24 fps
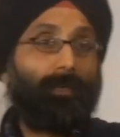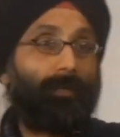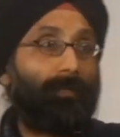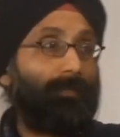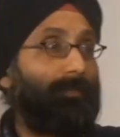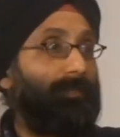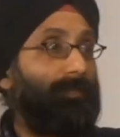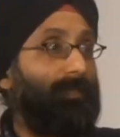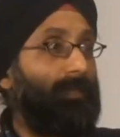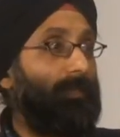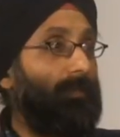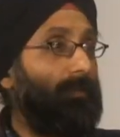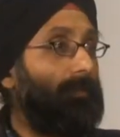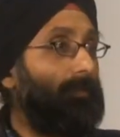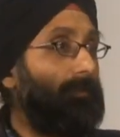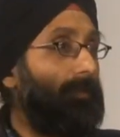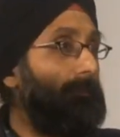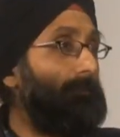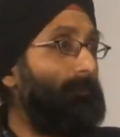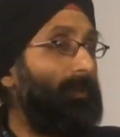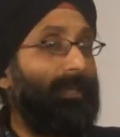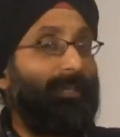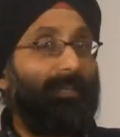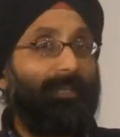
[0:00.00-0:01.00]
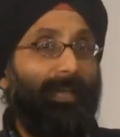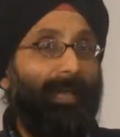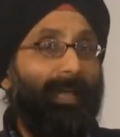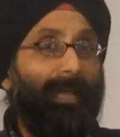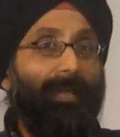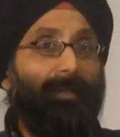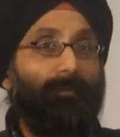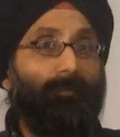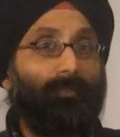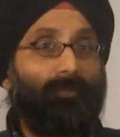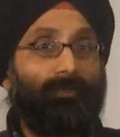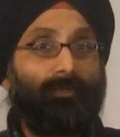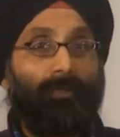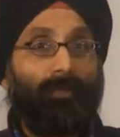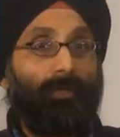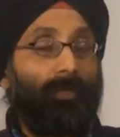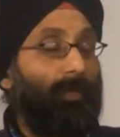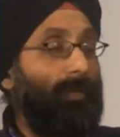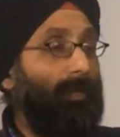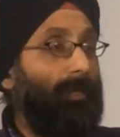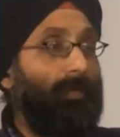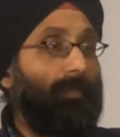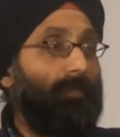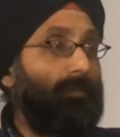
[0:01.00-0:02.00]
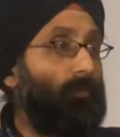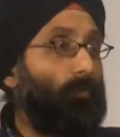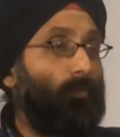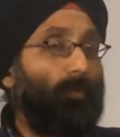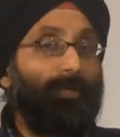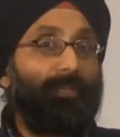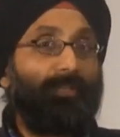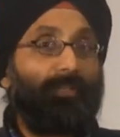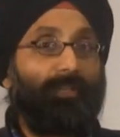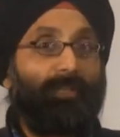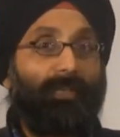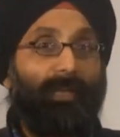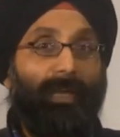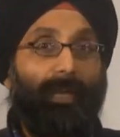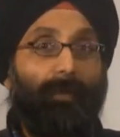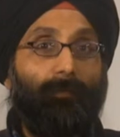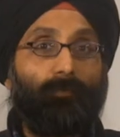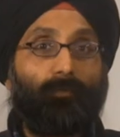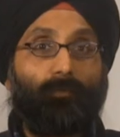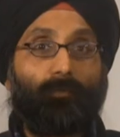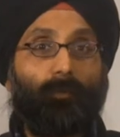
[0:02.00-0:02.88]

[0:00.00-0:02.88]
The Olympic Games, the Winter Games,